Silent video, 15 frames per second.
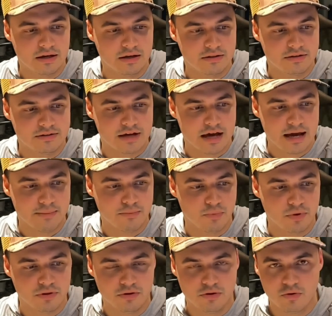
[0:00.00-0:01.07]
this time
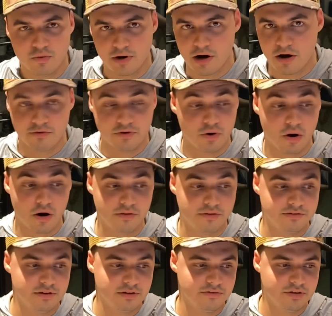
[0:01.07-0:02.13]
with you wherever you are
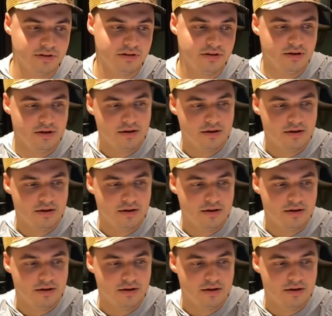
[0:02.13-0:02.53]
this evening.